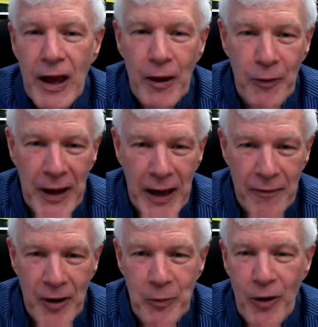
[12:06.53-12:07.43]
and we
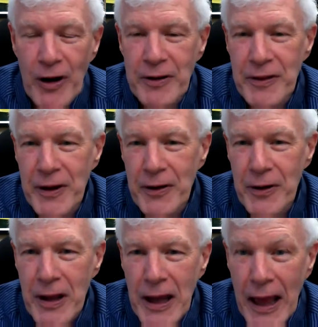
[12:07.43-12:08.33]
have our product
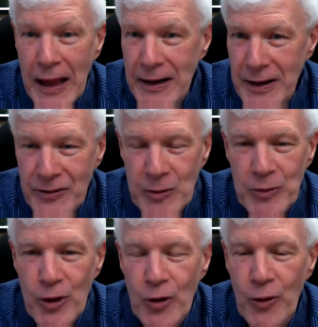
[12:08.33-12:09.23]
there, and it doesn't
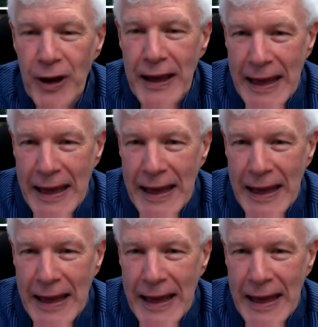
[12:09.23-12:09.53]
blow away.